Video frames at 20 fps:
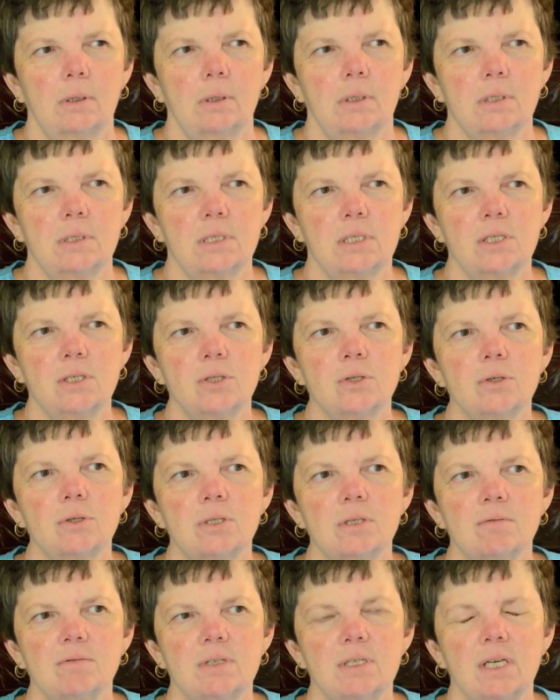the
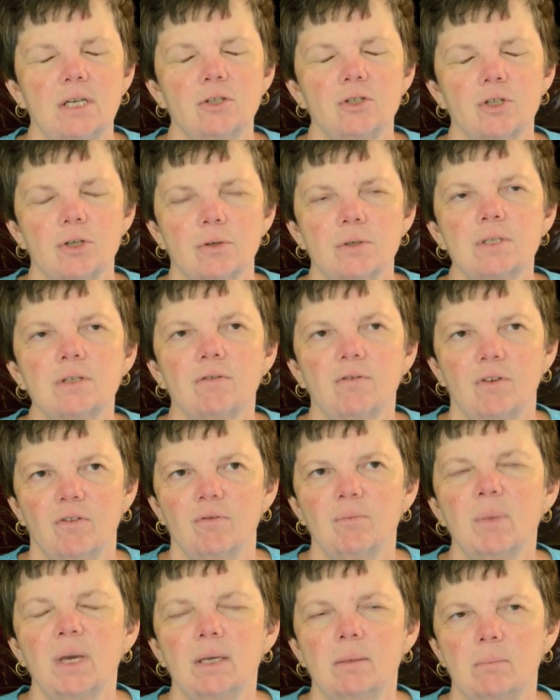Sisters of St. Joseph
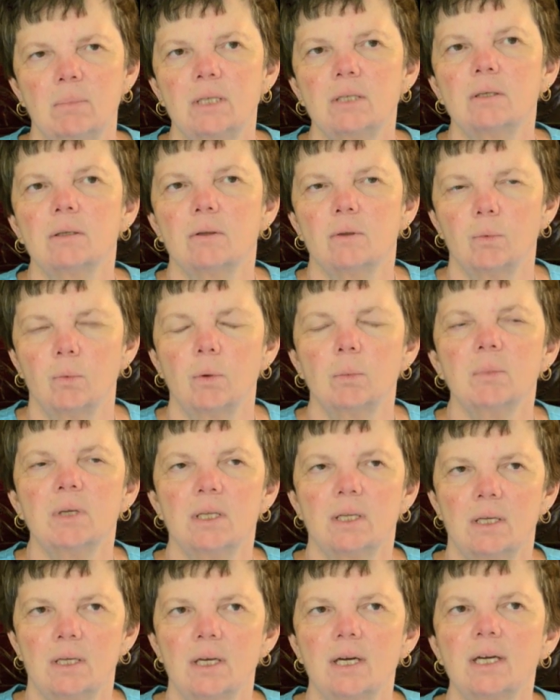have made me the woman
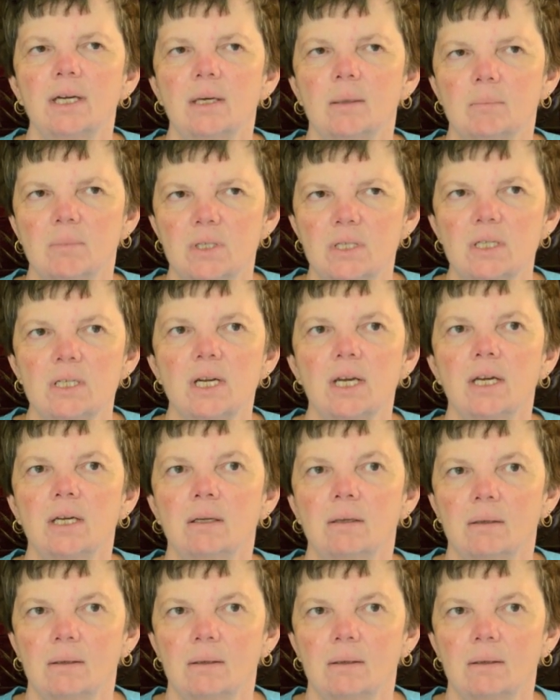that I am today.